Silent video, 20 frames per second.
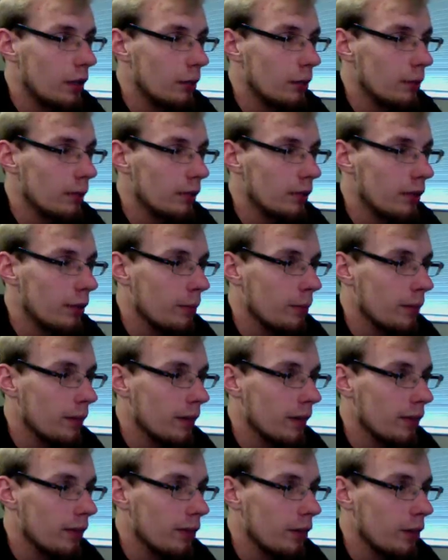but something
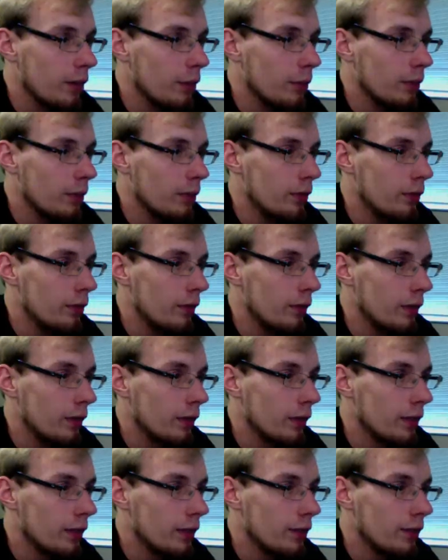that's always
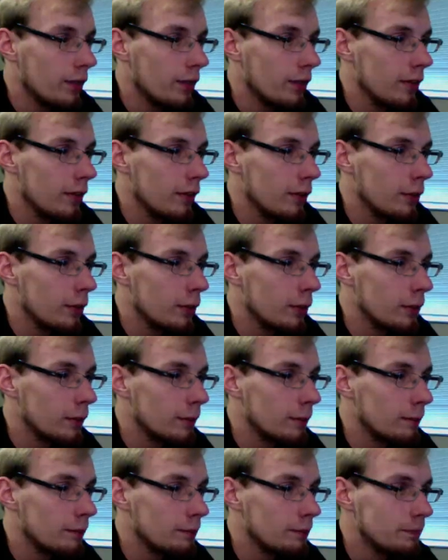fairly easy to do
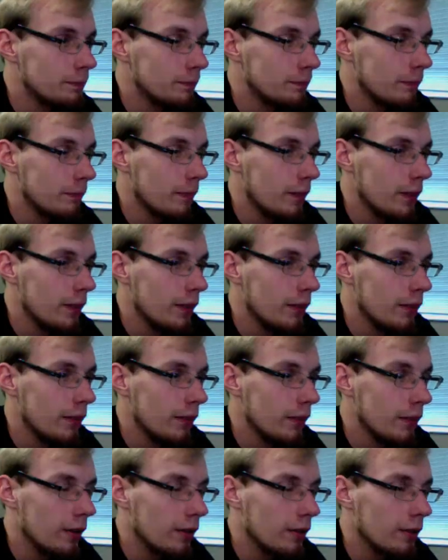is
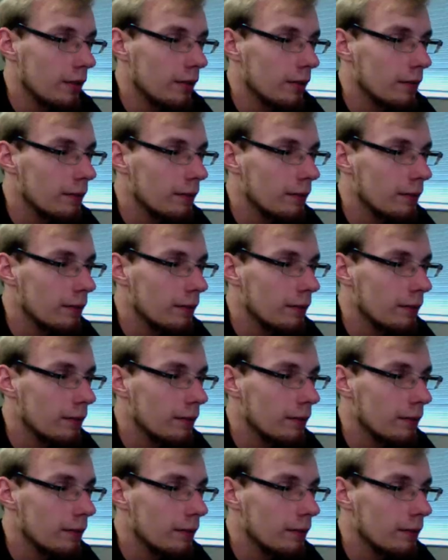this.